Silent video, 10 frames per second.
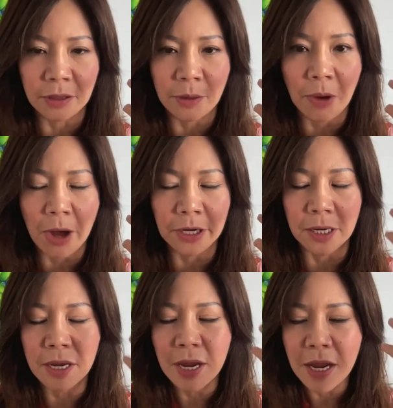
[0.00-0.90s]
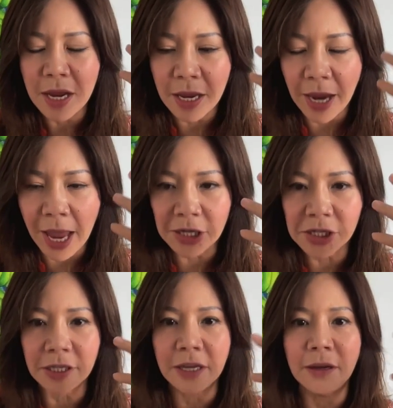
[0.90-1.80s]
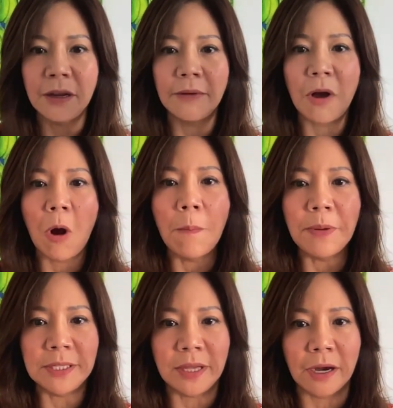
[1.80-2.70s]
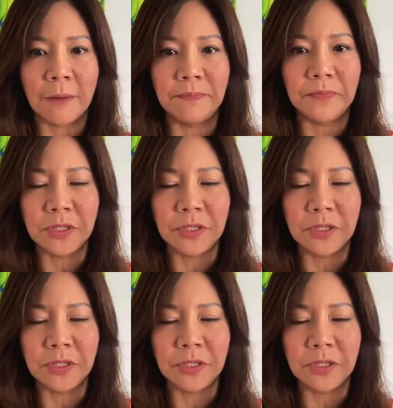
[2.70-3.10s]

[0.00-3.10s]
in the body it actually opens that up.